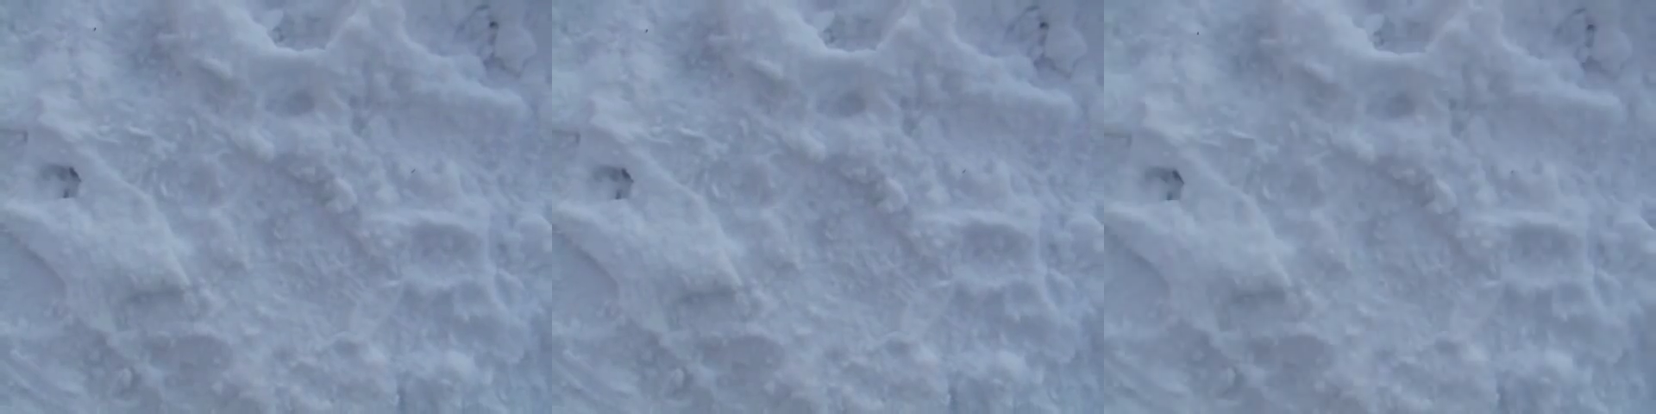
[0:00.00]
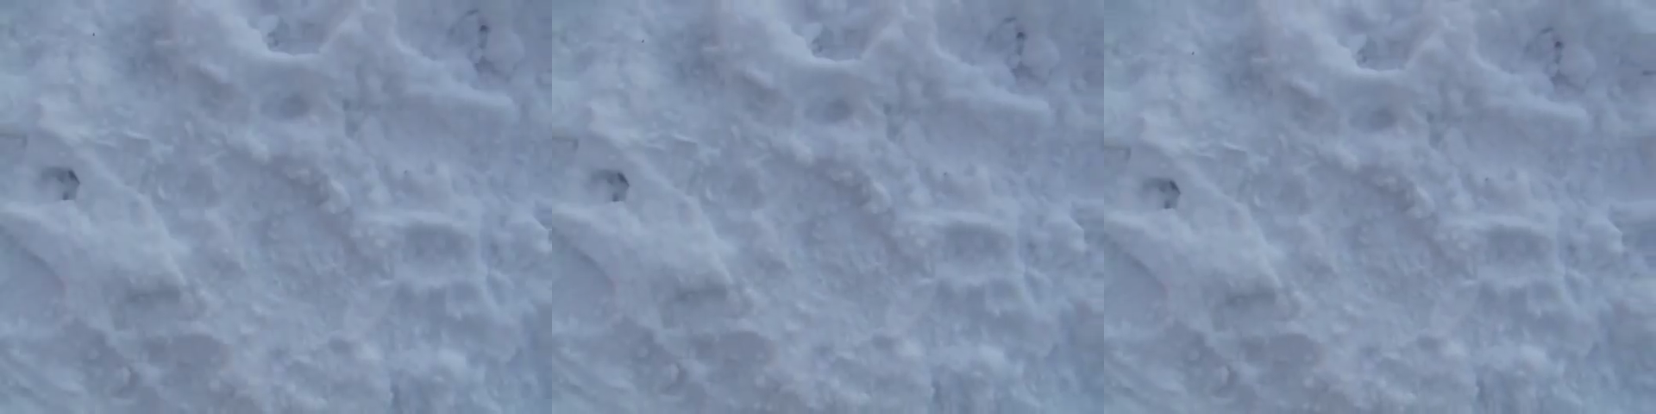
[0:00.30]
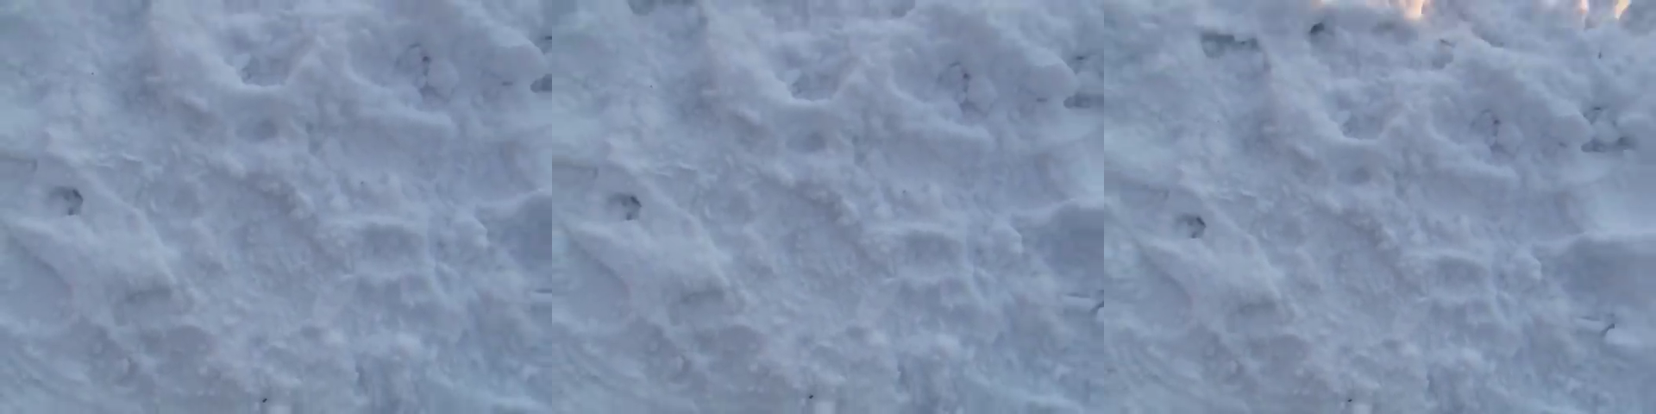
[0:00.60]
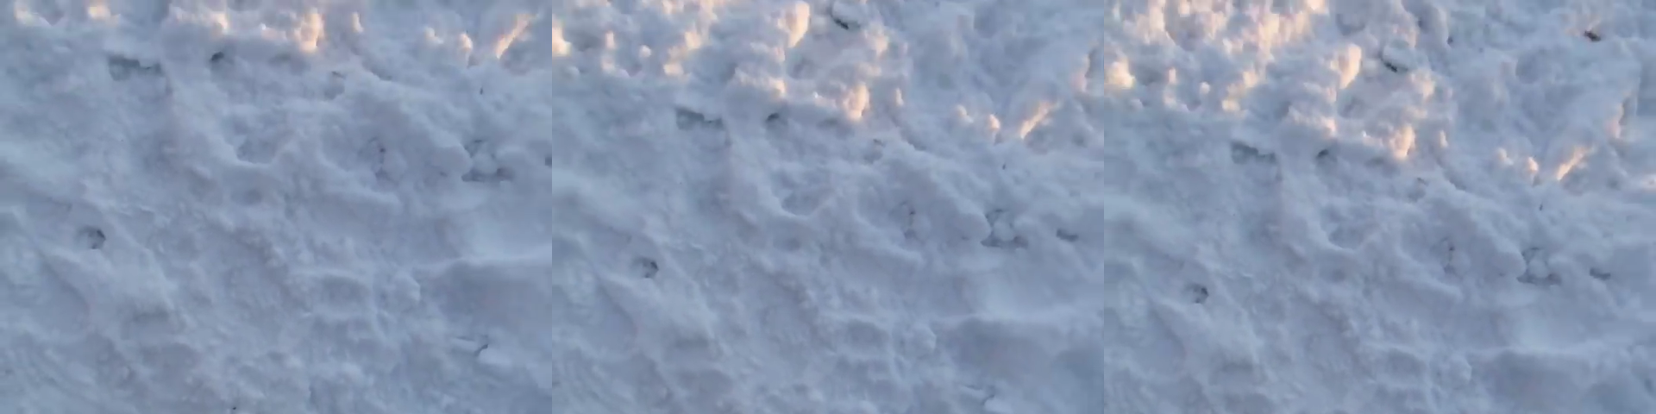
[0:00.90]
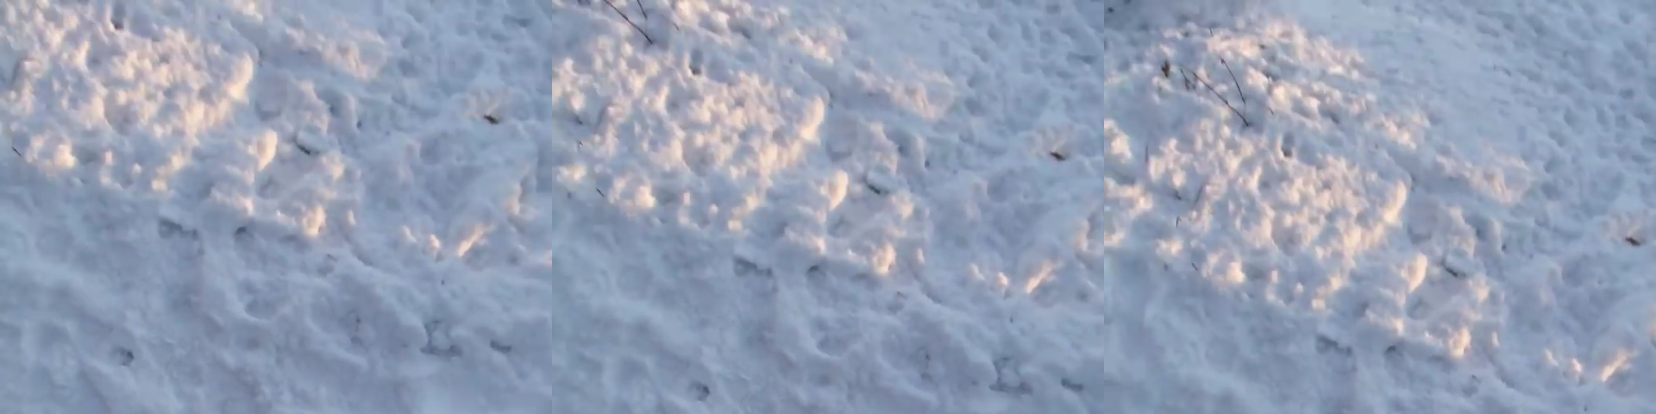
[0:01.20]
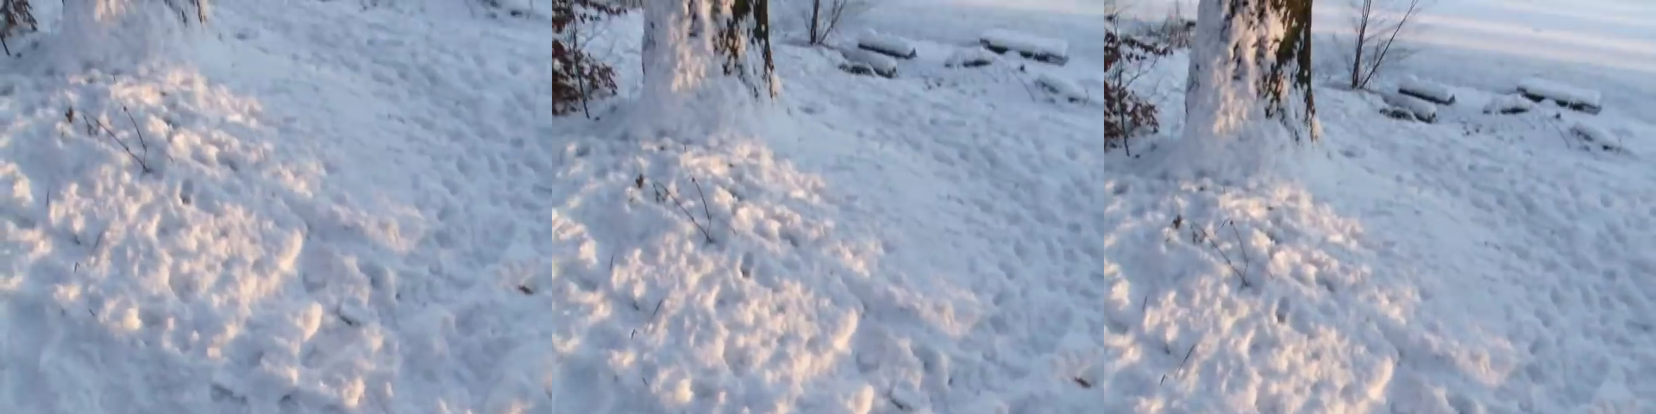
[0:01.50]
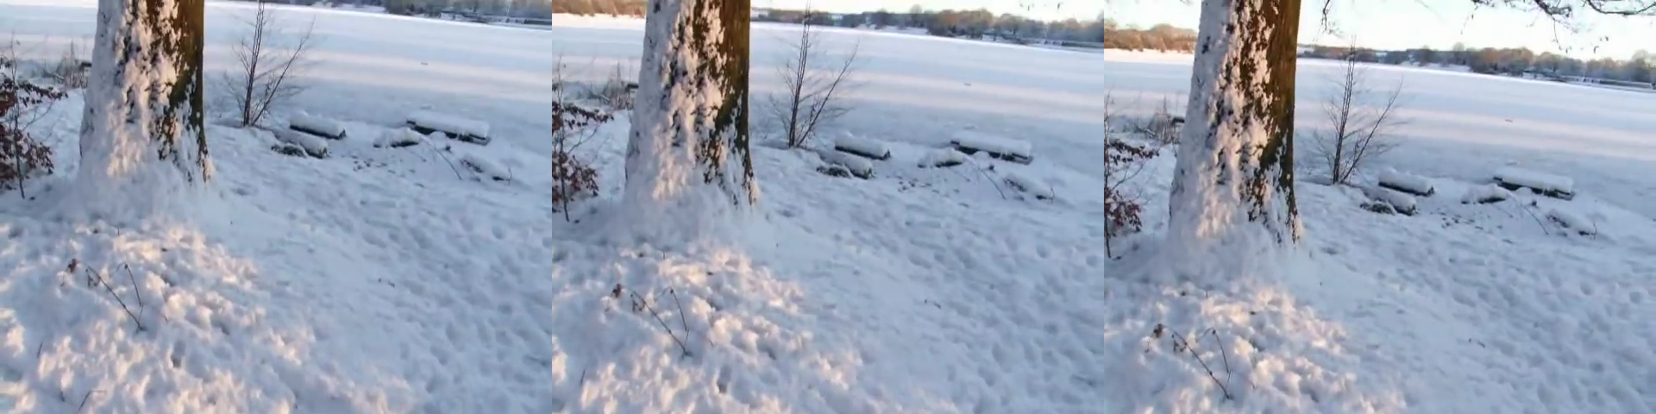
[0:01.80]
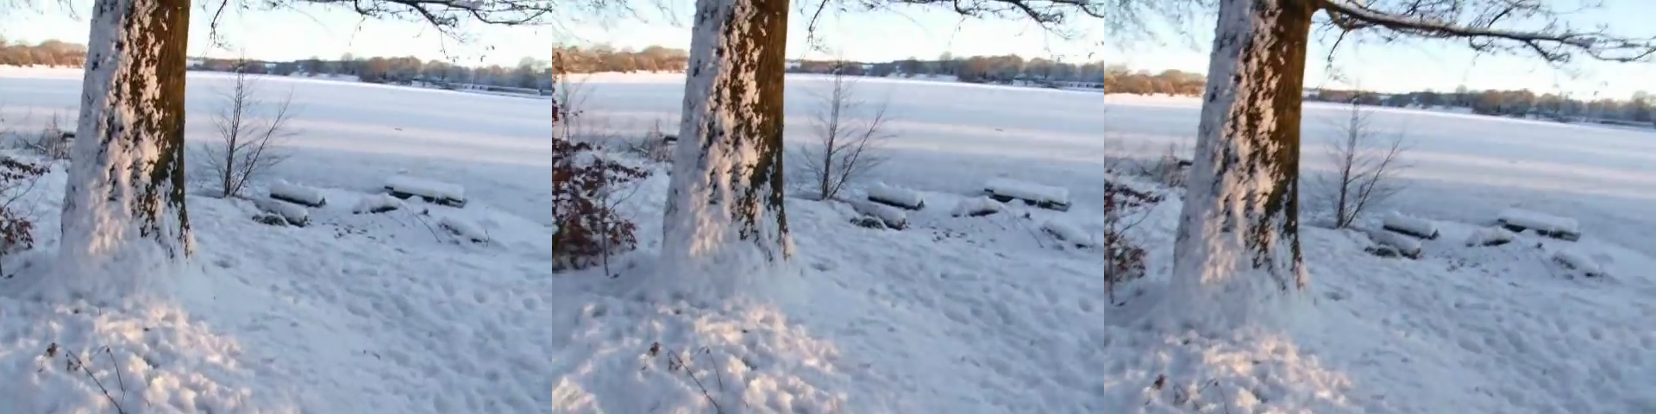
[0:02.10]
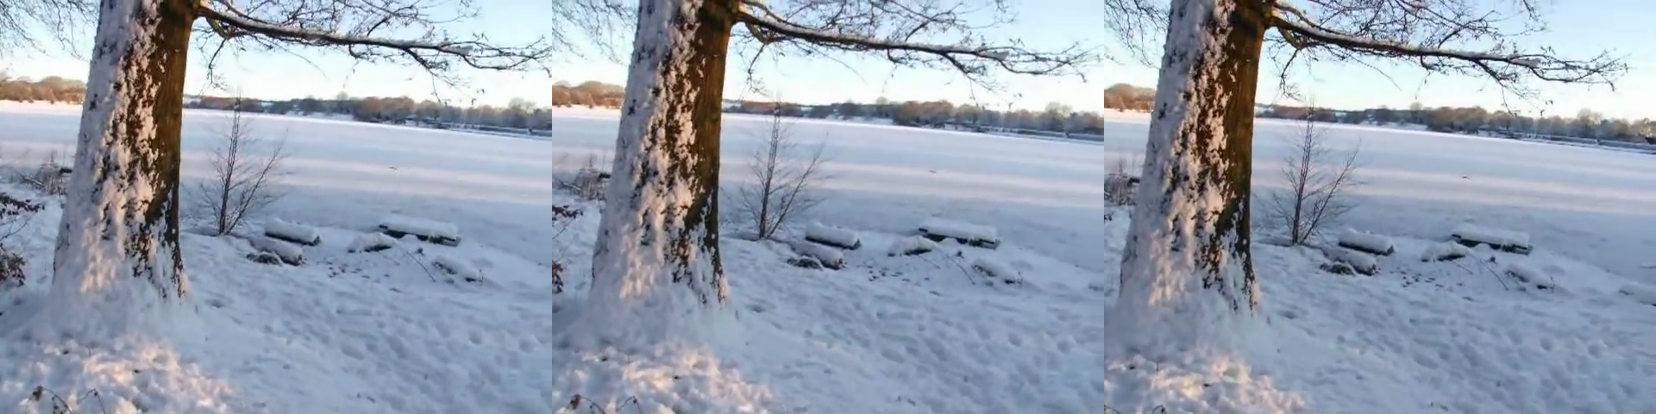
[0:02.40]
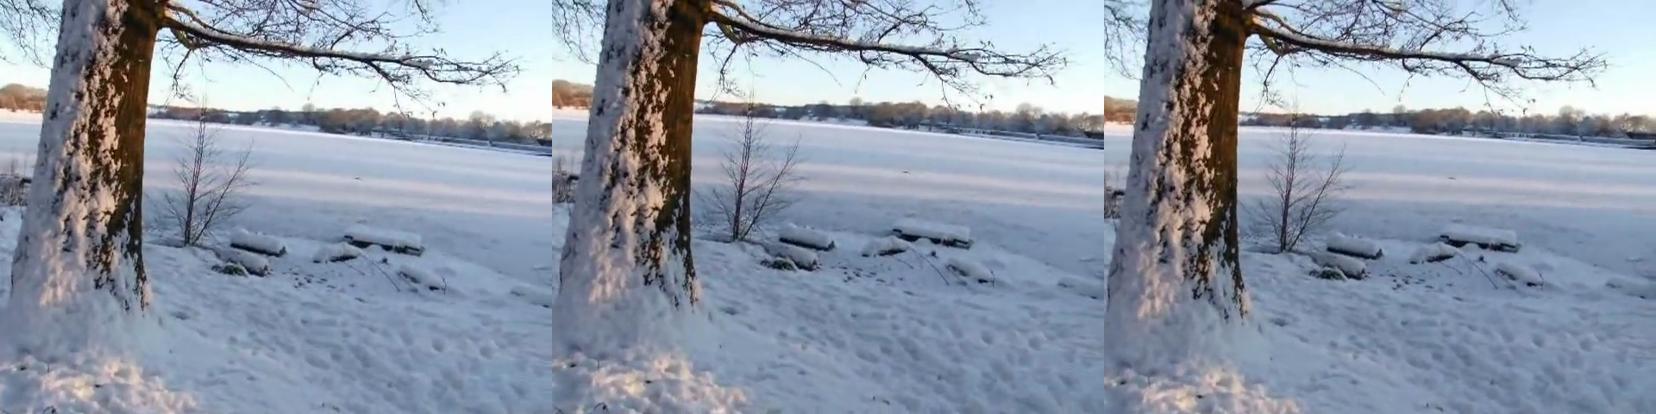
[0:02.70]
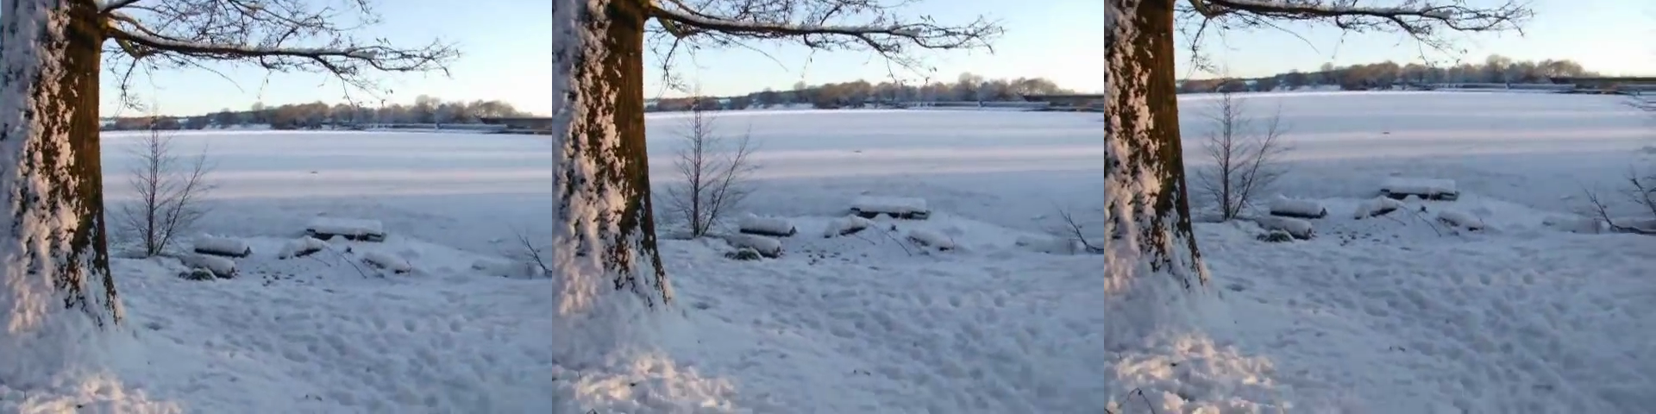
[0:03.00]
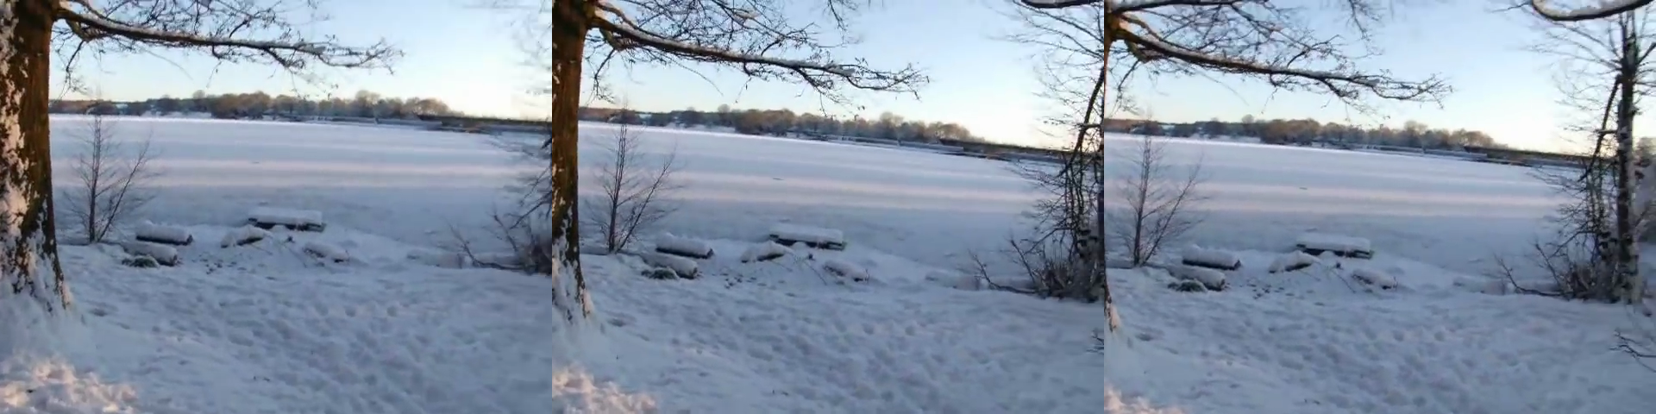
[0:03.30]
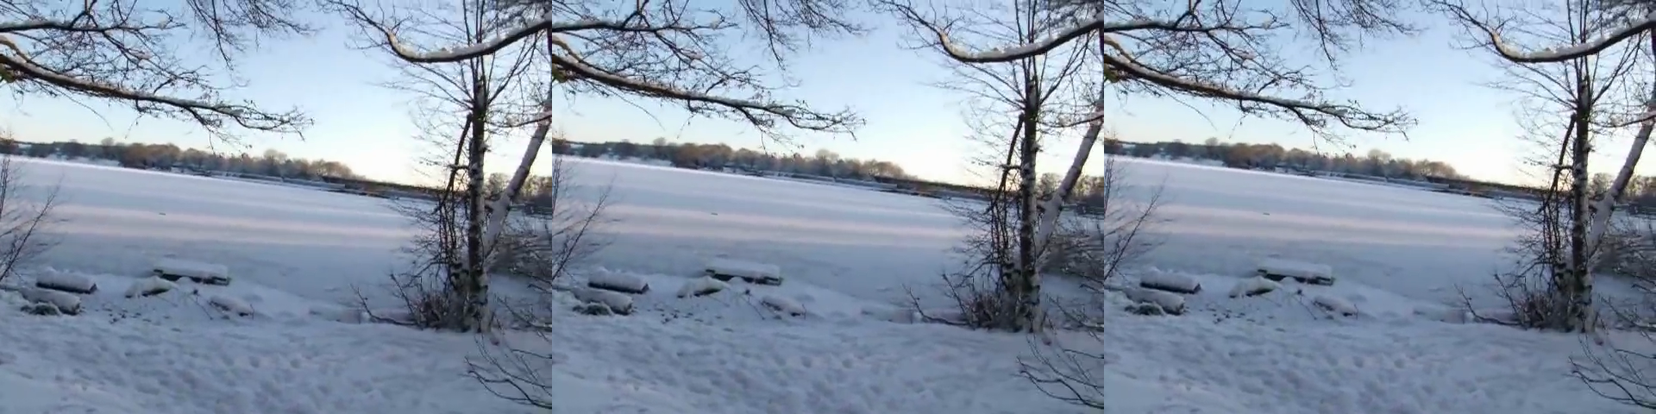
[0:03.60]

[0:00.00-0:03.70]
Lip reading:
Nobody's mouth can be seen.